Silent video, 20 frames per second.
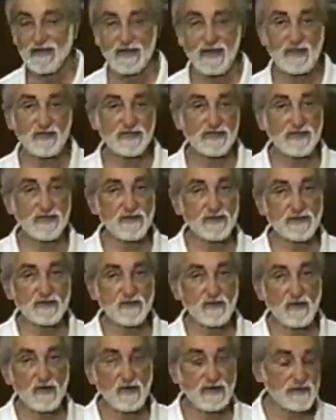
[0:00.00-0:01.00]
Now, his other
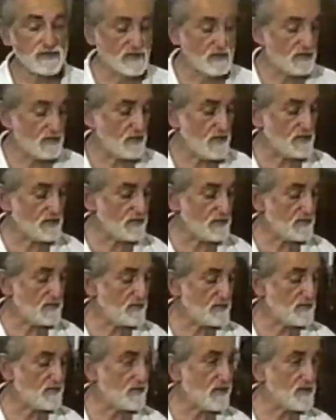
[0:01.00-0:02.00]
two works are
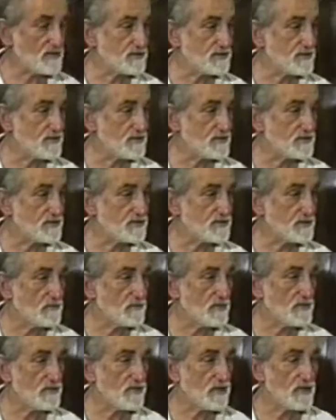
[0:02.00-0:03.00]
immensely interesting.
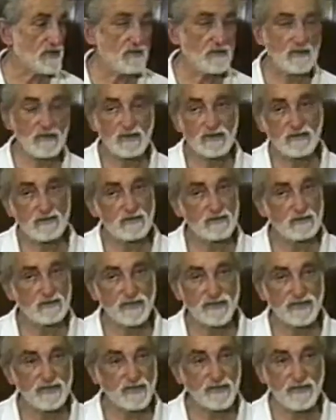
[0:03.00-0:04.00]
you know, uh,
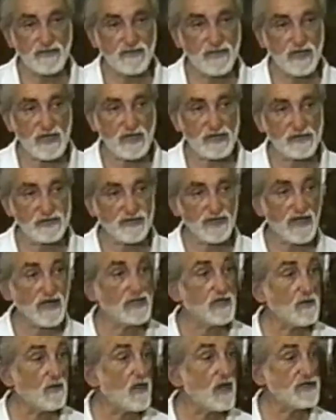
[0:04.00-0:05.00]
mystical theology.
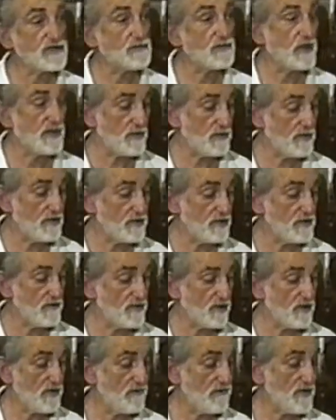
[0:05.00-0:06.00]
Alan Watts, by the way, did a
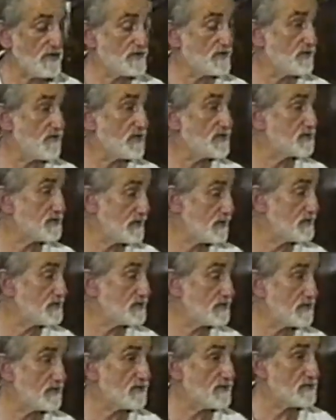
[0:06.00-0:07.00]
very fine
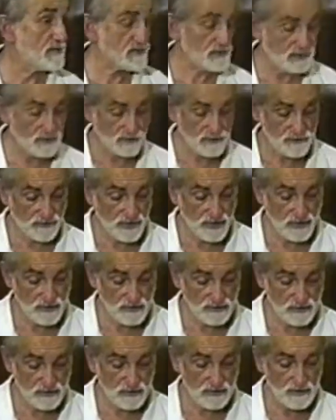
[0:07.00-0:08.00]
translation of the mystical
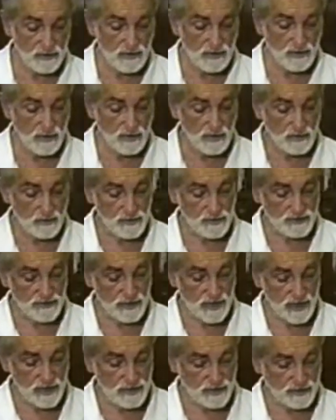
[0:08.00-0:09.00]
theology, which
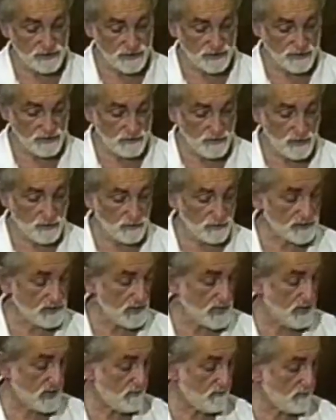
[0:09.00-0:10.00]
Dionysius wrote, which
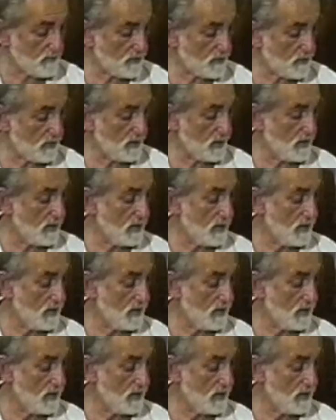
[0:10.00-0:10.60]
I have up here